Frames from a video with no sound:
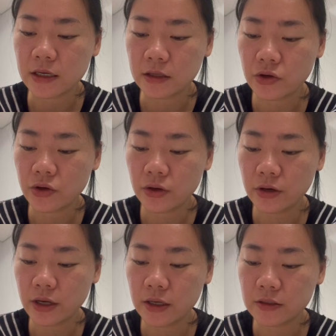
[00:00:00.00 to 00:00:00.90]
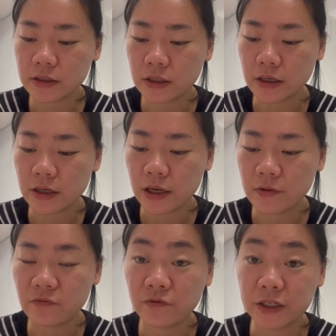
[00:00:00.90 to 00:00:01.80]
in here is the
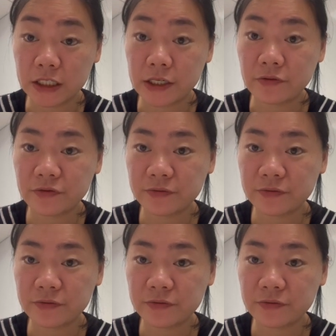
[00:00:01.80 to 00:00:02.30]
infinitive.